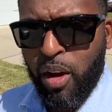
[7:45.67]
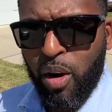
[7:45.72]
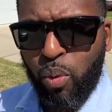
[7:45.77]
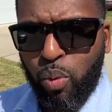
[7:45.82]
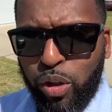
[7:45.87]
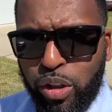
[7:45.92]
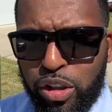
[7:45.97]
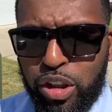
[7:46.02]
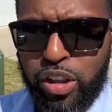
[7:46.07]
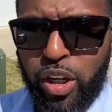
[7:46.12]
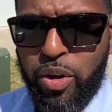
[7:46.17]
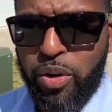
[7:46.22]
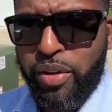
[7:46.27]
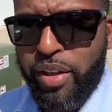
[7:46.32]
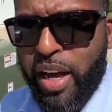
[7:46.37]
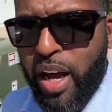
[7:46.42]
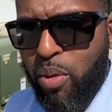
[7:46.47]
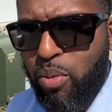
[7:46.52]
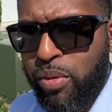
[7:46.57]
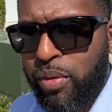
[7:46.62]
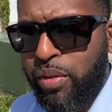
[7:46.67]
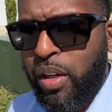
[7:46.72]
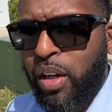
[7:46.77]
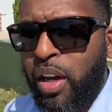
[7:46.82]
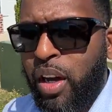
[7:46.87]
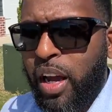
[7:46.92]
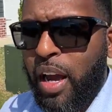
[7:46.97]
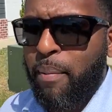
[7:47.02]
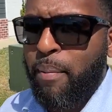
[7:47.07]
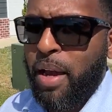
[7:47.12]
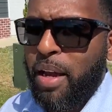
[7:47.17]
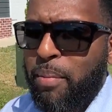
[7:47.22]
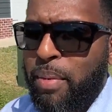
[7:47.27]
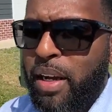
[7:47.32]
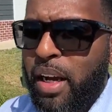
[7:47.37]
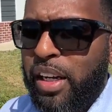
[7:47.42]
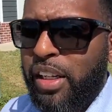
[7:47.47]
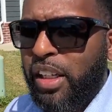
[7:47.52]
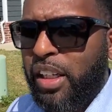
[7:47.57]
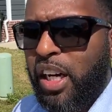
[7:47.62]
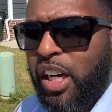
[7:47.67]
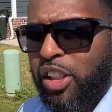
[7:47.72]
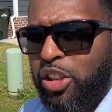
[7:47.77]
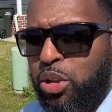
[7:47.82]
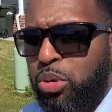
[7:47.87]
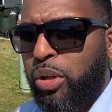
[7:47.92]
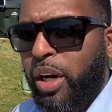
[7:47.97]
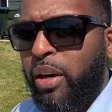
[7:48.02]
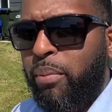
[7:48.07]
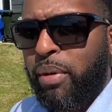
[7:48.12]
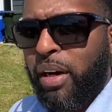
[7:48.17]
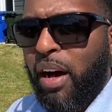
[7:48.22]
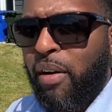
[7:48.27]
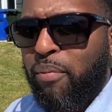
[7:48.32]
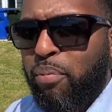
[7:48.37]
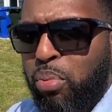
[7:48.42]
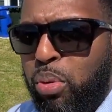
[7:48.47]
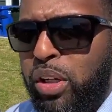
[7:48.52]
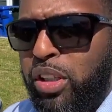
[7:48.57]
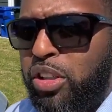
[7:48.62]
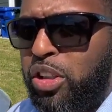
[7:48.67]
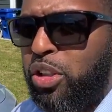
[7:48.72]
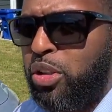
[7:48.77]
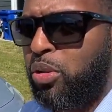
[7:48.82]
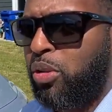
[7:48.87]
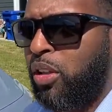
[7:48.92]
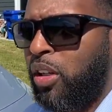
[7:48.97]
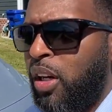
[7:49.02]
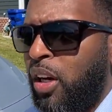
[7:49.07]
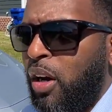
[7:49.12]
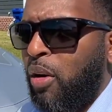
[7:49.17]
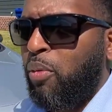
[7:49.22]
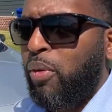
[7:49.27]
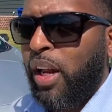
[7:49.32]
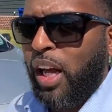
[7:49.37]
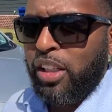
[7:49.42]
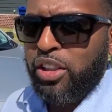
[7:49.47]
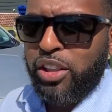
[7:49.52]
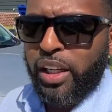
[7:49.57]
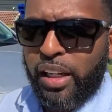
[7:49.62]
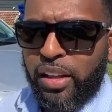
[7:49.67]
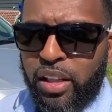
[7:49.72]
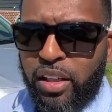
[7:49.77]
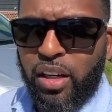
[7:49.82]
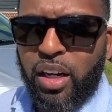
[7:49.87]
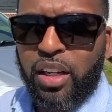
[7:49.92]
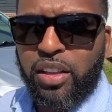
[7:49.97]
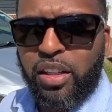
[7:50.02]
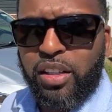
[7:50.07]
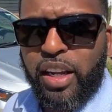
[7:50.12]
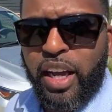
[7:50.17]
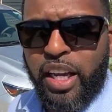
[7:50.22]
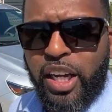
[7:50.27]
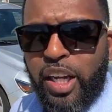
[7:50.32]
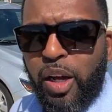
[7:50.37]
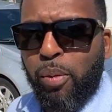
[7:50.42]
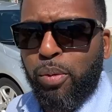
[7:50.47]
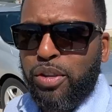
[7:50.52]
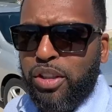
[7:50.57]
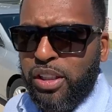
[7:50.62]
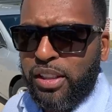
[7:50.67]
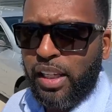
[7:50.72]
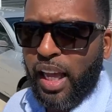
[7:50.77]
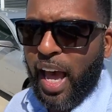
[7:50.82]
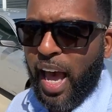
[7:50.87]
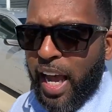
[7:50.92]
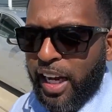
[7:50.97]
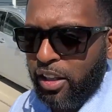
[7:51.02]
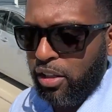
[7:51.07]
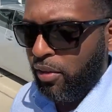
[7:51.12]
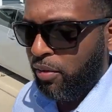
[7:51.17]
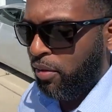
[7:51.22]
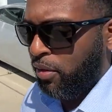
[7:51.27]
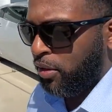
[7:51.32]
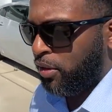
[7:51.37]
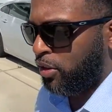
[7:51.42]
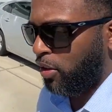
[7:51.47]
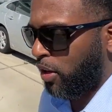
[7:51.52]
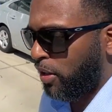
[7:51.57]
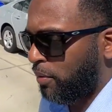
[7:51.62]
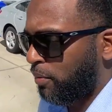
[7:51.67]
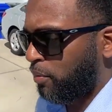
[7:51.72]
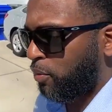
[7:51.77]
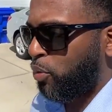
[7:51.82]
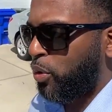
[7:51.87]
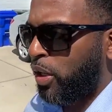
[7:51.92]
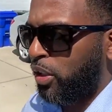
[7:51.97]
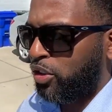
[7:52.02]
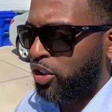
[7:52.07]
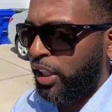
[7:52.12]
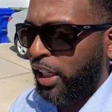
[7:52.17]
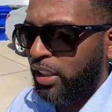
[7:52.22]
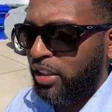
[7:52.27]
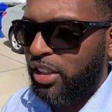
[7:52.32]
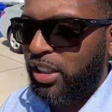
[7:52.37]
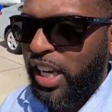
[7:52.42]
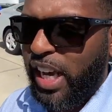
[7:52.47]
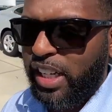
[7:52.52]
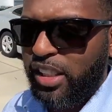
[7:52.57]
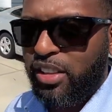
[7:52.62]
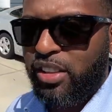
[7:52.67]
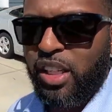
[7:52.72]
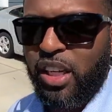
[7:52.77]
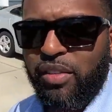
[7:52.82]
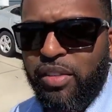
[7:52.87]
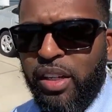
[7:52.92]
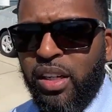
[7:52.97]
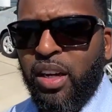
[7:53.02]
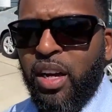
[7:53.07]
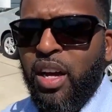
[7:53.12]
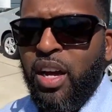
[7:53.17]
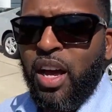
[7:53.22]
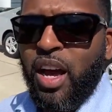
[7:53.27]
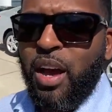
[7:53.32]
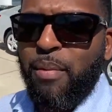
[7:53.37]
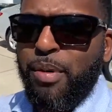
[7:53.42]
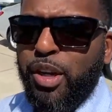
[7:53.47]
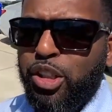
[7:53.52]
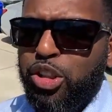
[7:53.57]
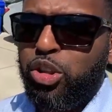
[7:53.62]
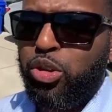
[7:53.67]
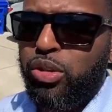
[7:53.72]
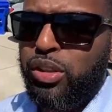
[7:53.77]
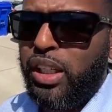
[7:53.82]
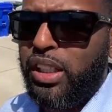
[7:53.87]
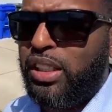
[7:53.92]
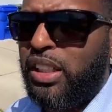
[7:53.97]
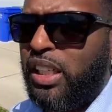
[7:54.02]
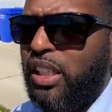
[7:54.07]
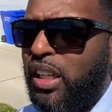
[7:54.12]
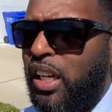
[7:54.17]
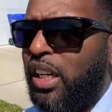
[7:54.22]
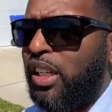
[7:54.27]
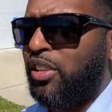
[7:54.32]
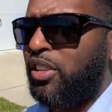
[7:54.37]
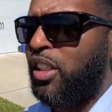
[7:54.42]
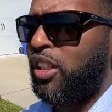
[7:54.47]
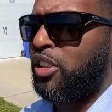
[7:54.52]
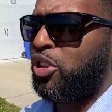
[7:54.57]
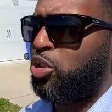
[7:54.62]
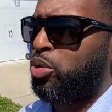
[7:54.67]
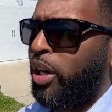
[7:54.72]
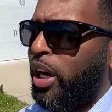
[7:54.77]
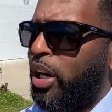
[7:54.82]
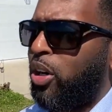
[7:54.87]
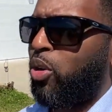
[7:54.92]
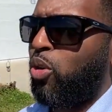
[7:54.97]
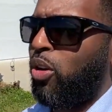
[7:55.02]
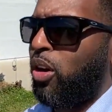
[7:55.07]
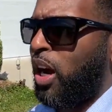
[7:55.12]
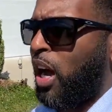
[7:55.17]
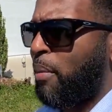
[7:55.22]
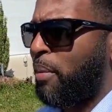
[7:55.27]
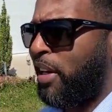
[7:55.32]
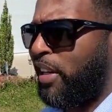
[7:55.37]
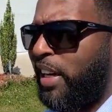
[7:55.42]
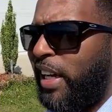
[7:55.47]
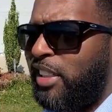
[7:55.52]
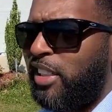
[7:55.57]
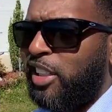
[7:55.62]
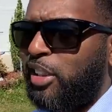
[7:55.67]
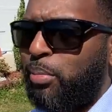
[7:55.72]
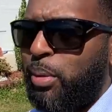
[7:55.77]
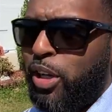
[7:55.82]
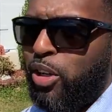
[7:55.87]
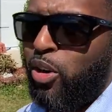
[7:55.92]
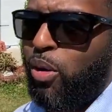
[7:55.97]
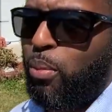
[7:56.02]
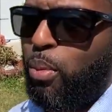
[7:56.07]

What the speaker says: We'll show you that one. It may be under contract, but I'm pretty sure when I checked it the other day, it was just active. So we'll check the status of it and make sure that it's either under contract or how many days it's been on